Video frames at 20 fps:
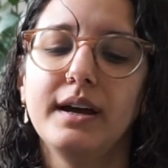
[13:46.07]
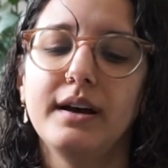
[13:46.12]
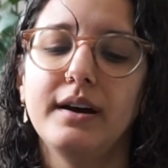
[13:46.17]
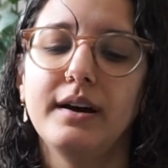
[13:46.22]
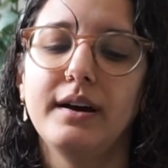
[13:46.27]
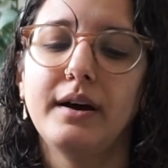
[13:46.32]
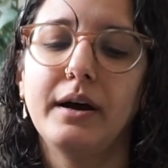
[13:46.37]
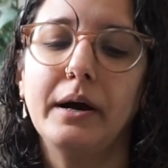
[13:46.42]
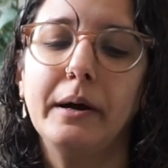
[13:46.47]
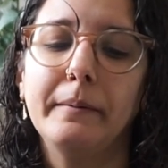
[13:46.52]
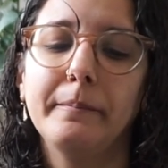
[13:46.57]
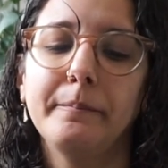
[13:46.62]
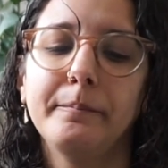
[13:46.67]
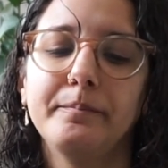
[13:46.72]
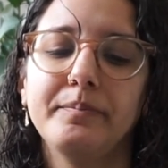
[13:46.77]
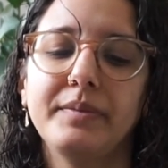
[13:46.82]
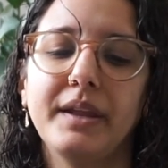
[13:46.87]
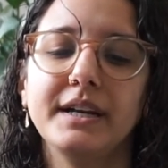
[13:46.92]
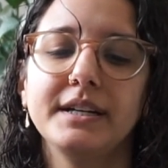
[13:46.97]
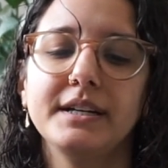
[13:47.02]

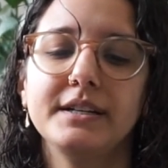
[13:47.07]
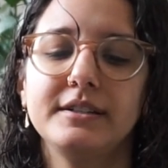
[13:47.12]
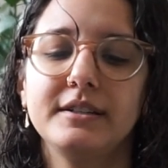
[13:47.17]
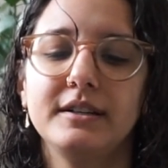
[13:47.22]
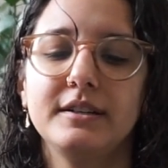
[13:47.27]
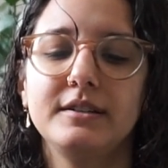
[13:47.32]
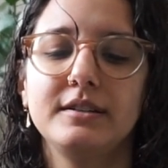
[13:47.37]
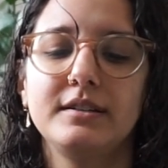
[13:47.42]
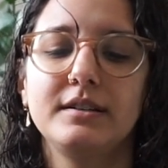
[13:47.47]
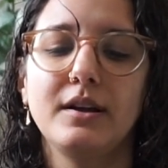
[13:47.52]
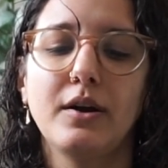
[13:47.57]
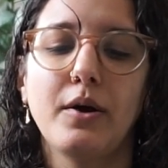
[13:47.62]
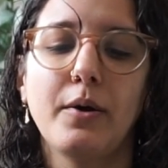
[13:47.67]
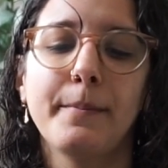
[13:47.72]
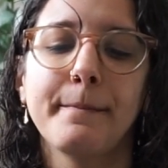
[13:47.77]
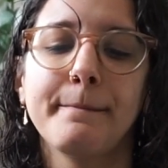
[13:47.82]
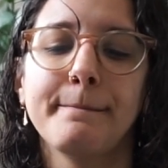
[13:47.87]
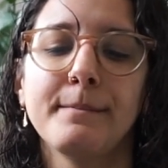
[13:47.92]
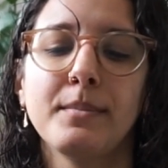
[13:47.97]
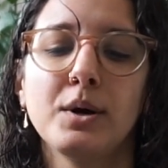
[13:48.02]
And this is
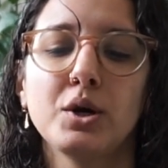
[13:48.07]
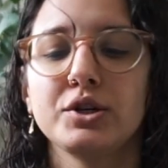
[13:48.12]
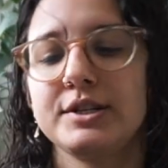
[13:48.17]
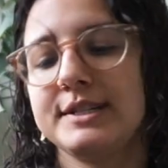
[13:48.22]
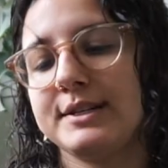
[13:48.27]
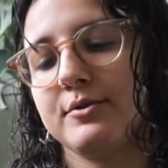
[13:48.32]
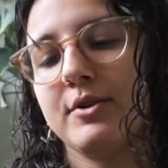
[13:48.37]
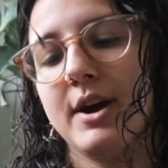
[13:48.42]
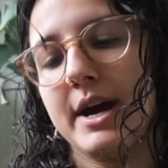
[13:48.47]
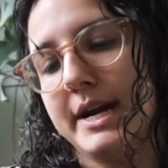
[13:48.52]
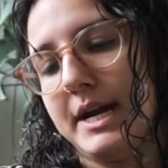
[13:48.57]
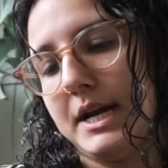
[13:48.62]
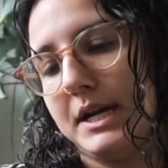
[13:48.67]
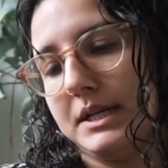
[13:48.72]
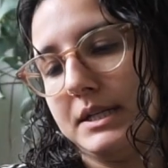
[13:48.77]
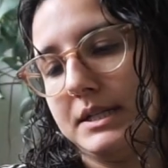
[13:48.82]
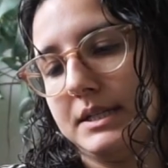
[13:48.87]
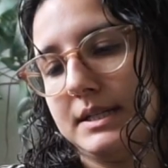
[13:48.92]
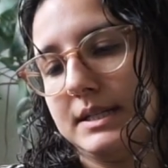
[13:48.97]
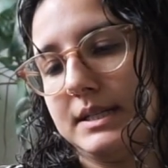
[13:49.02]

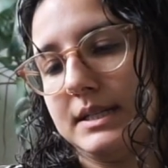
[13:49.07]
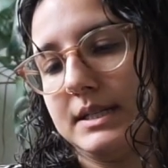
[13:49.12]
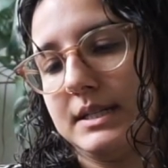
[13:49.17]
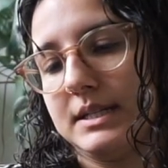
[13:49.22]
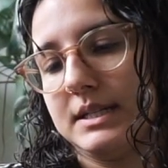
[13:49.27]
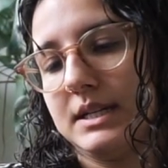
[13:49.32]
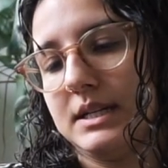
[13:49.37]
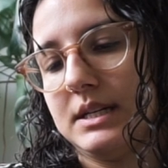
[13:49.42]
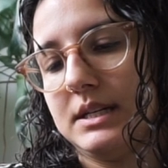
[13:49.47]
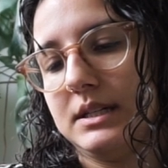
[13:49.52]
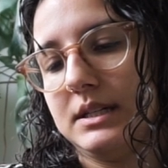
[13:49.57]
mercerized.